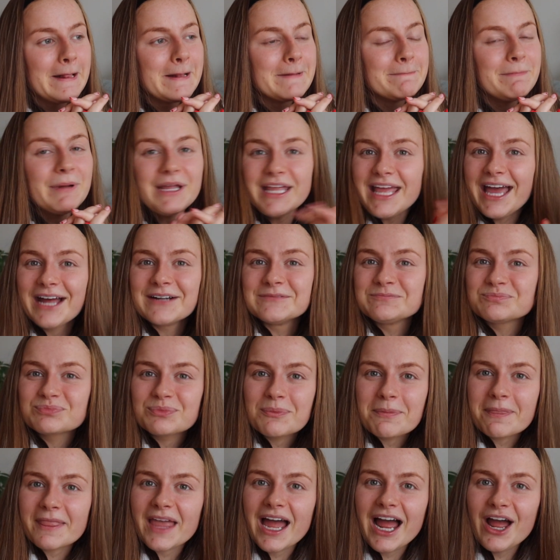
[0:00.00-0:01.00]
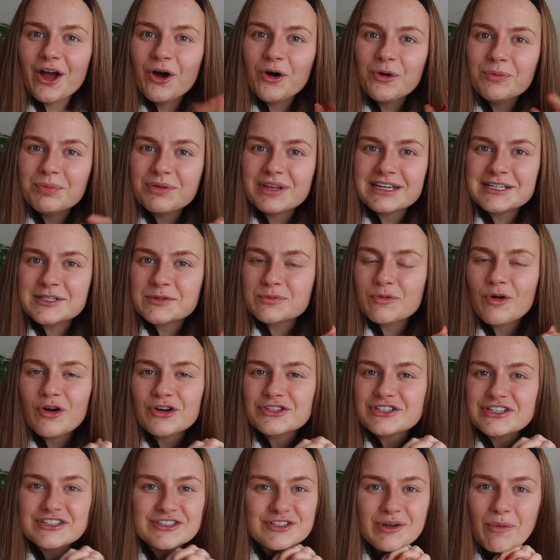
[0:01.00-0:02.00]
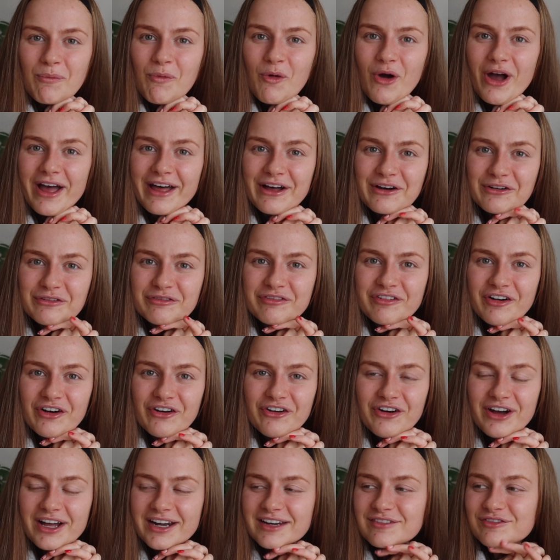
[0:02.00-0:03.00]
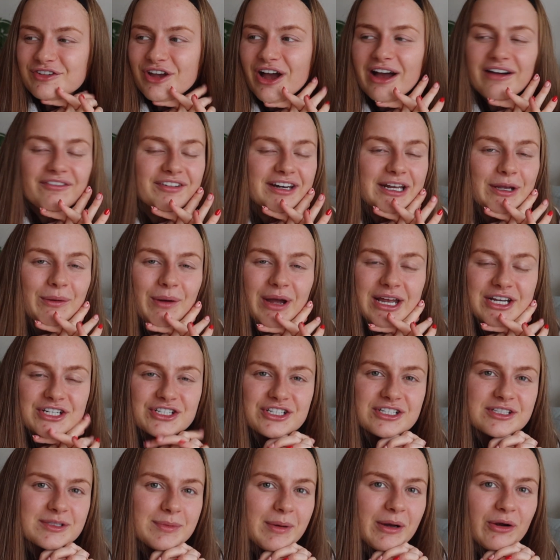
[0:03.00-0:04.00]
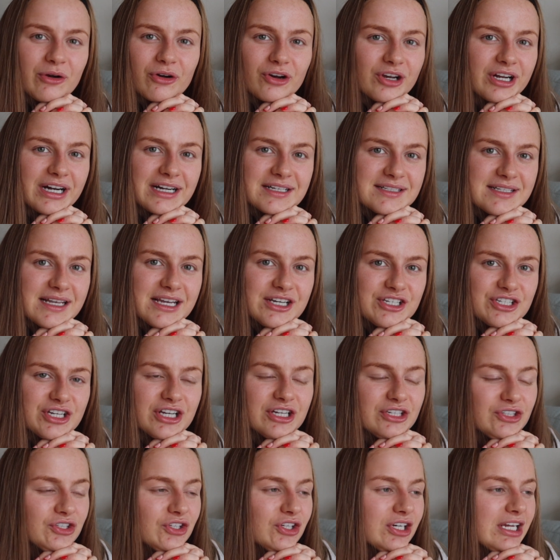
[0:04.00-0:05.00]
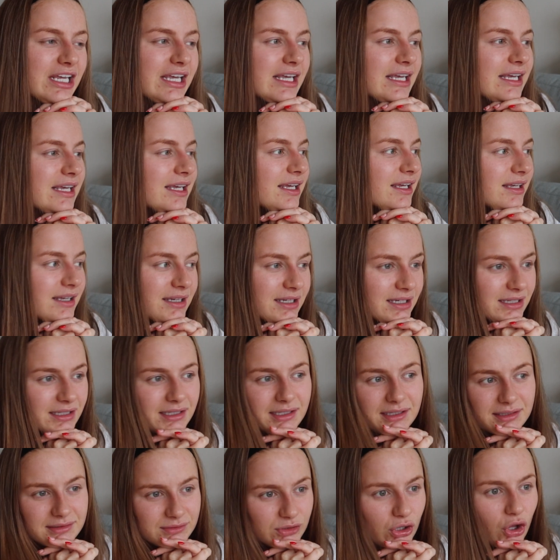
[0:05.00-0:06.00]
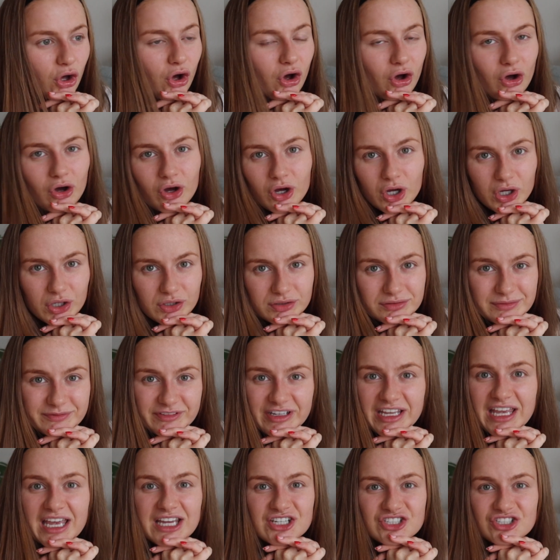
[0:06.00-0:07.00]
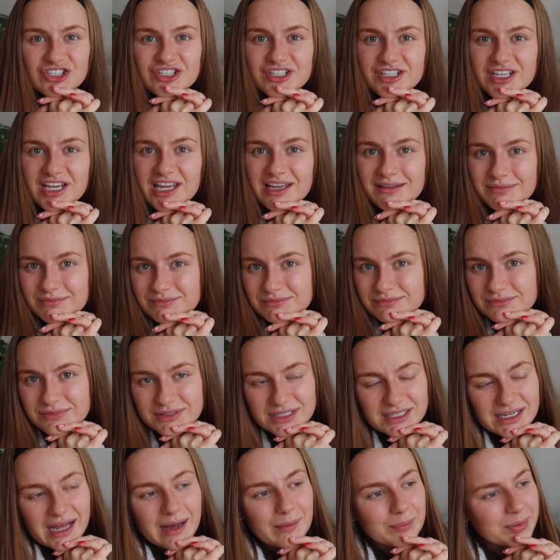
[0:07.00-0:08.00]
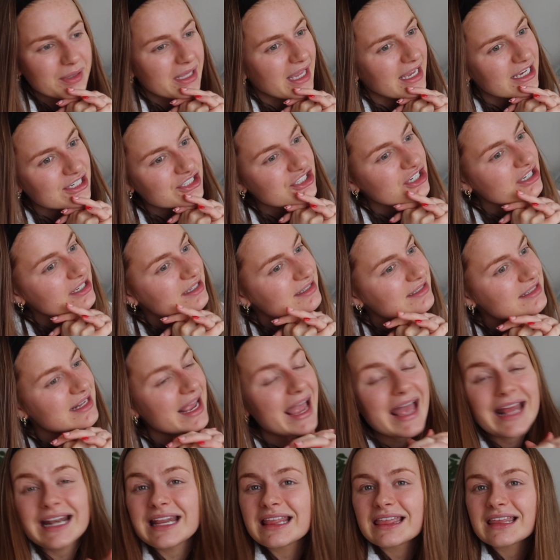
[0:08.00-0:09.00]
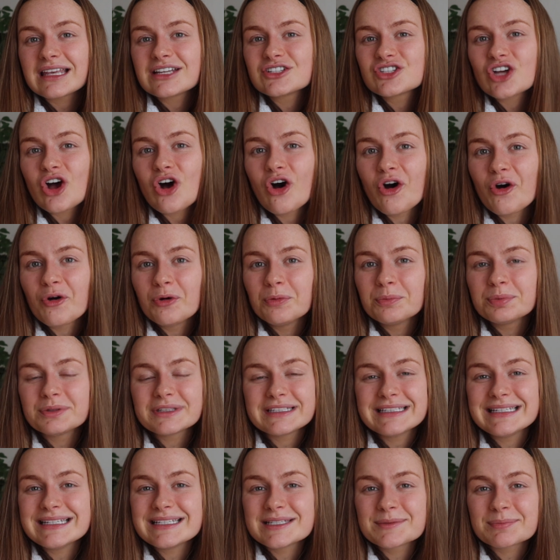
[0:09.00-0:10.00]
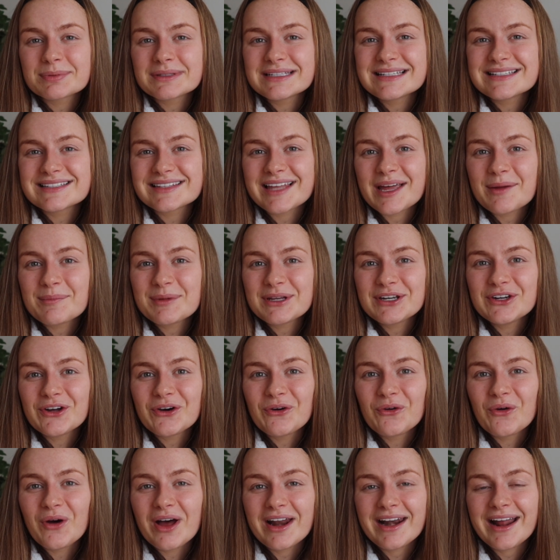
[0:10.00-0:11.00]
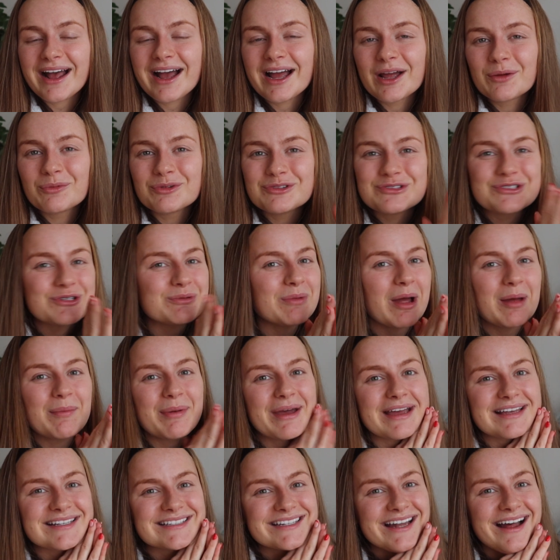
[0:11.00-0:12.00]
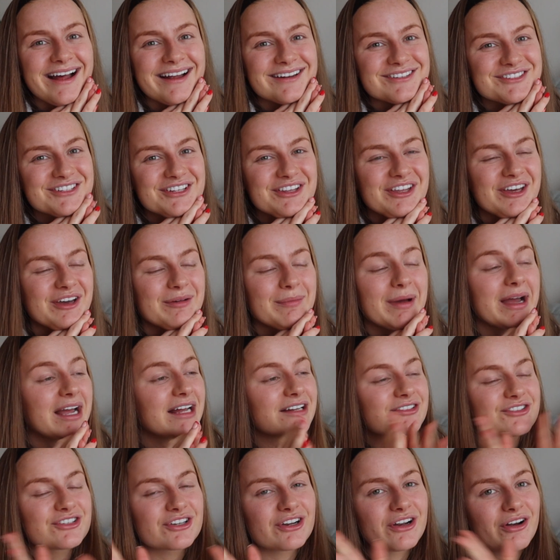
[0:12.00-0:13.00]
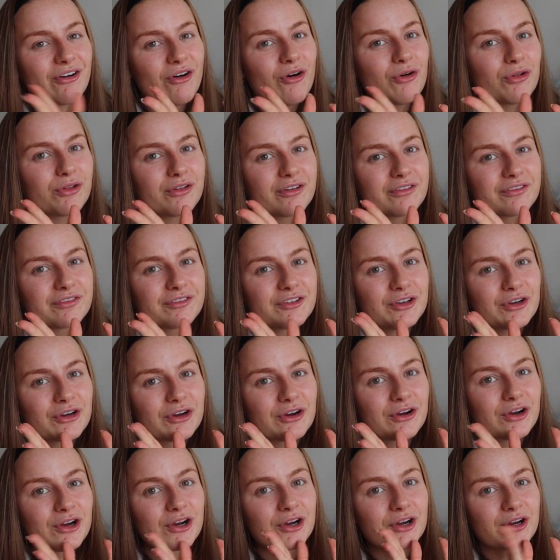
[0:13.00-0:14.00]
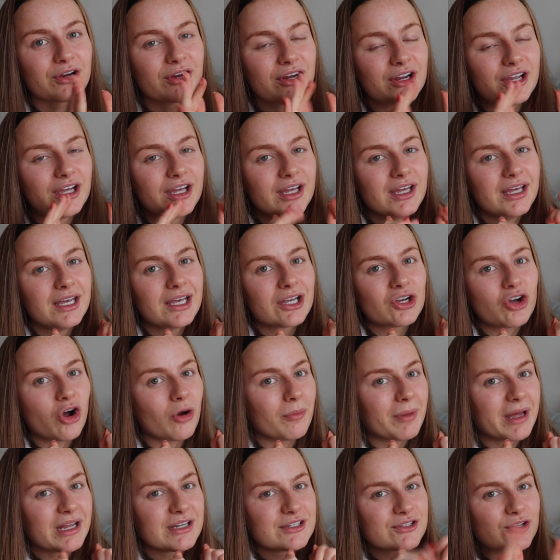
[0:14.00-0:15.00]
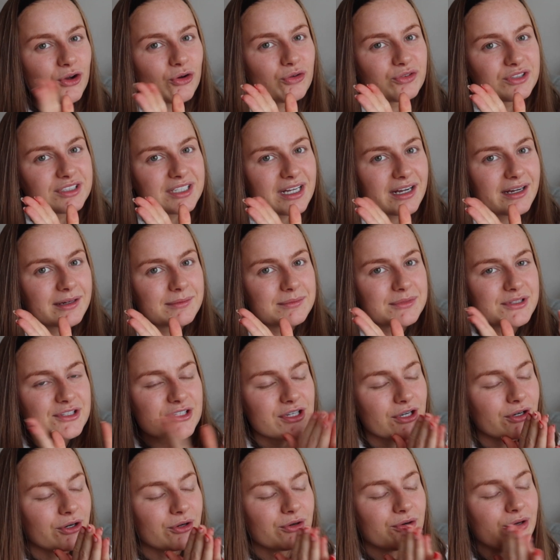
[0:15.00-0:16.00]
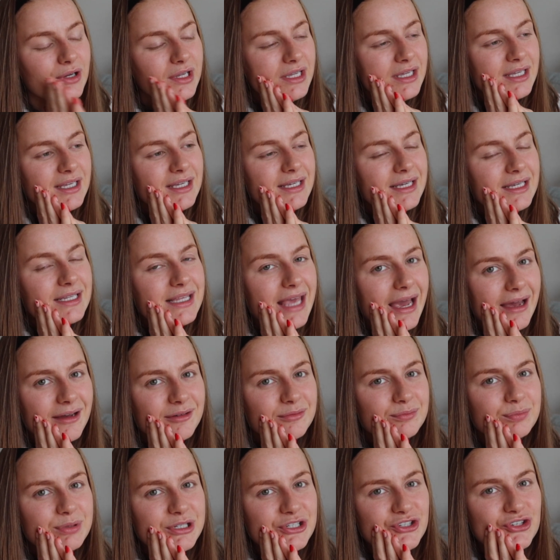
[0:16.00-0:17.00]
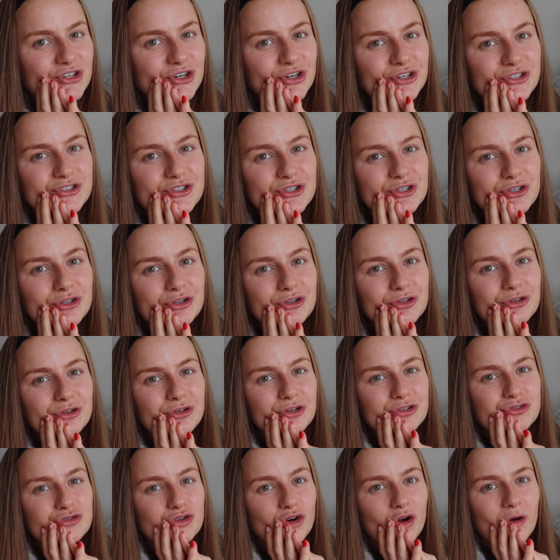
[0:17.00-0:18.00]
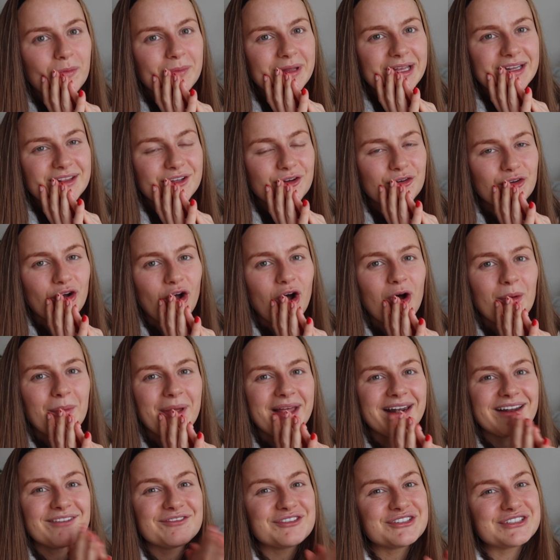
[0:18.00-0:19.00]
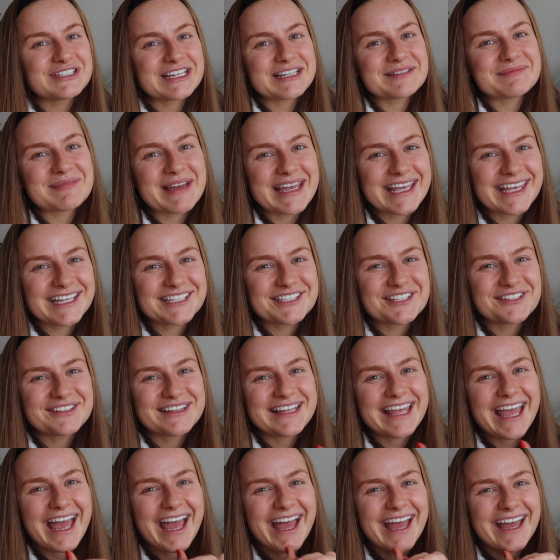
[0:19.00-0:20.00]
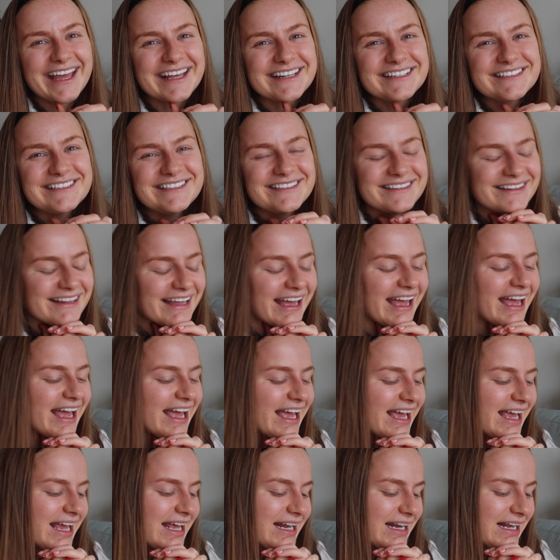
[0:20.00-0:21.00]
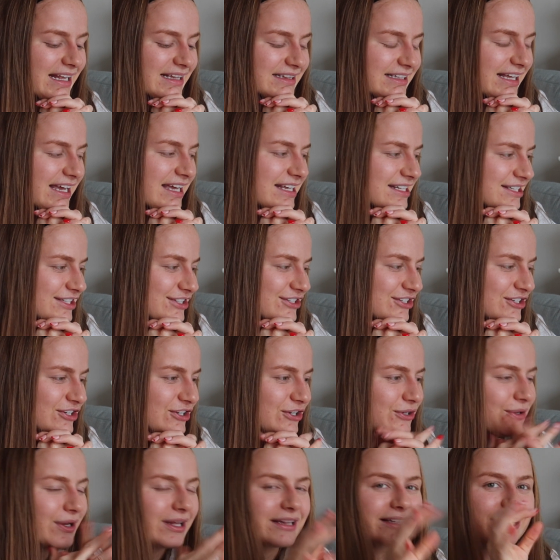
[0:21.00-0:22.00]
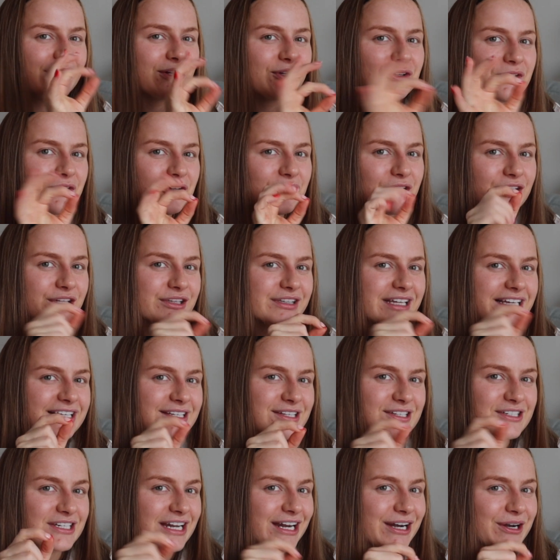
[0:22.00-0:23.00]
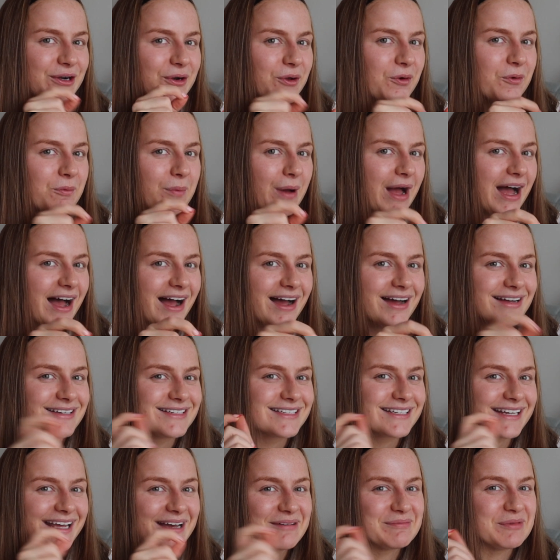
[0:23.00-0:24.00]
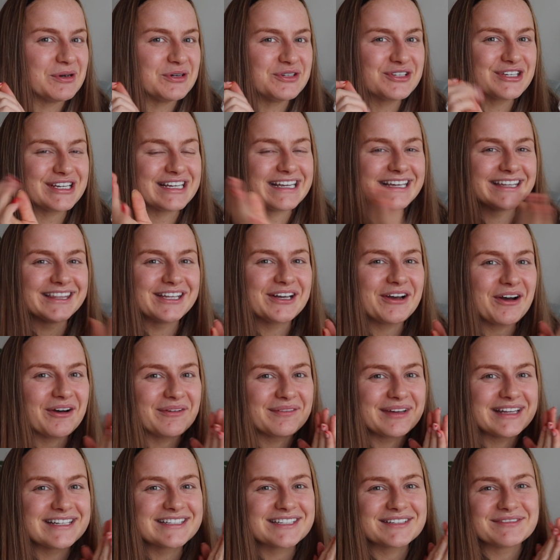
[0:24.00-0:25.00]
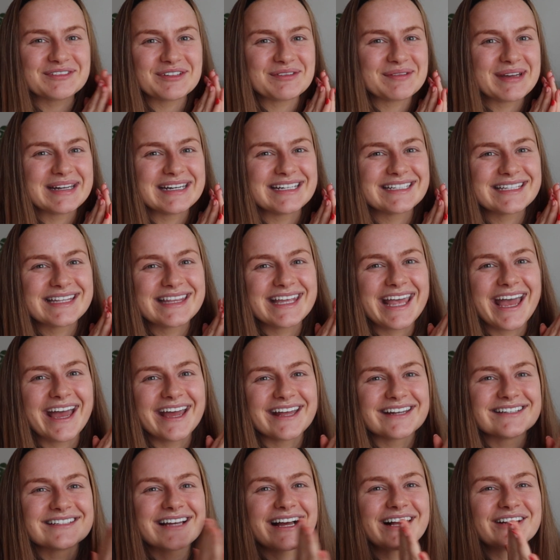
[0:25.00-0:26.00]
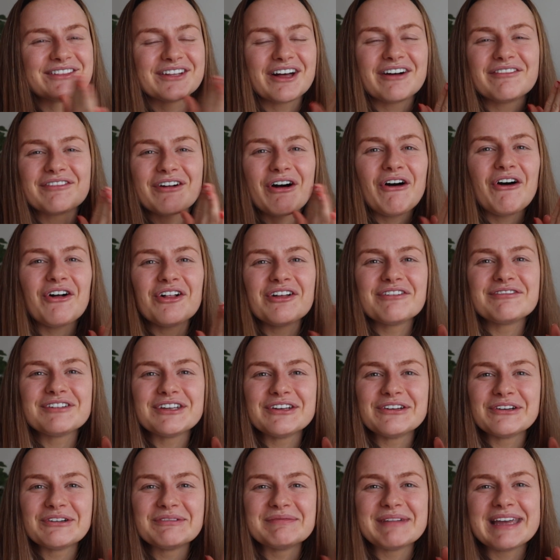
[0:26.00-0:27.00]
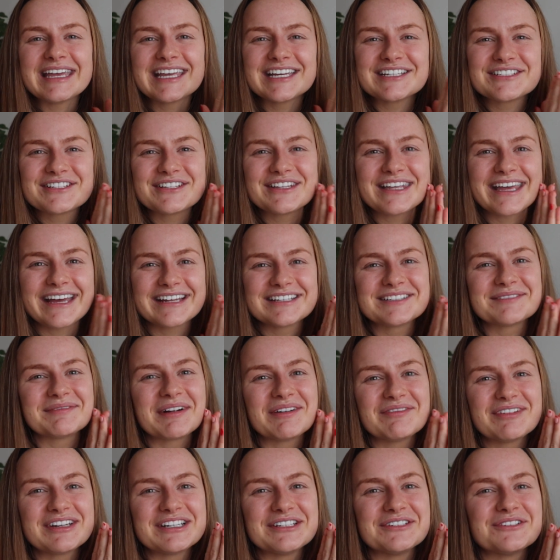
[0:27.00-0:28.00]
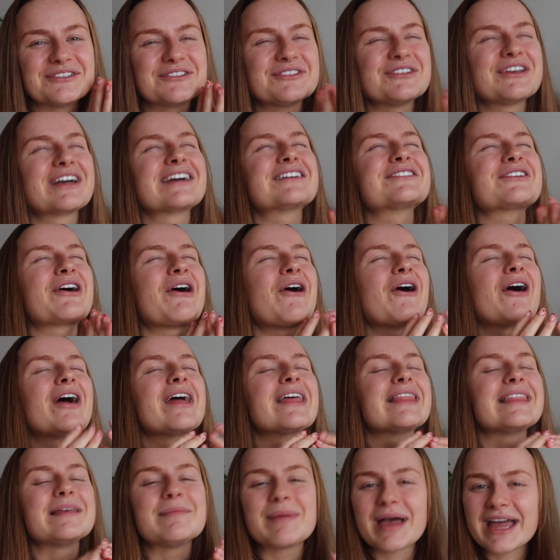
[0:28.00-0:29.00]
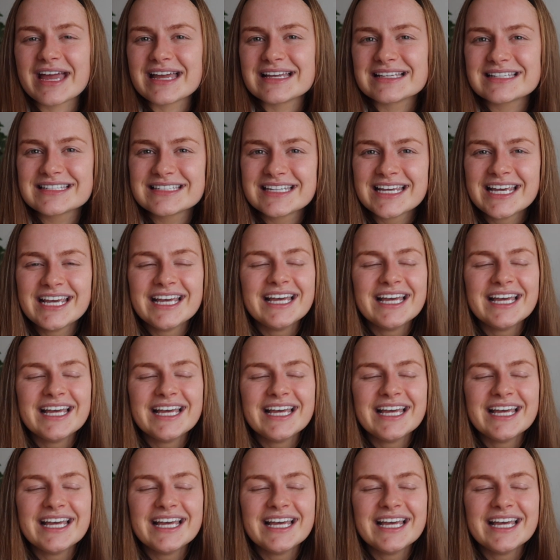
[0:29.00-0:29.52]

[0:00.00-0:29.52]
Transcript: But yeah, I hope this was somewhat helpful, and if you have any questions about organization, uni, law, vacation schemes, applications, anything at all, please let me know and I will do my best to answer them. I answer all of your comments all the time. So yeah, be sure to drop me a little comment if you did make it to the end. Then let's do a little list and a notepad emoji in the comments if you made it to the end. I love all of you who make it to the end of my videos. You guys are the best.